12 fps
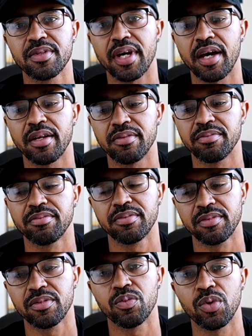that
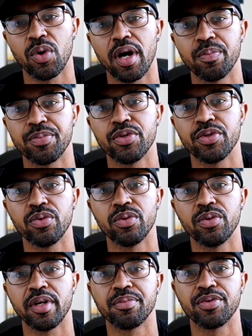will help
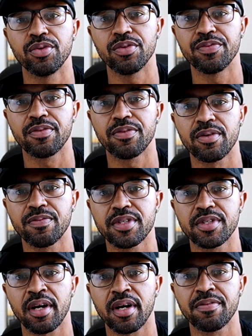you improve your phone
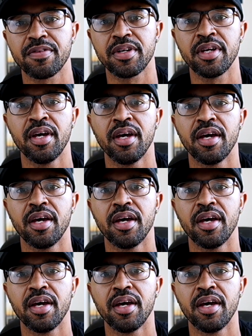photography,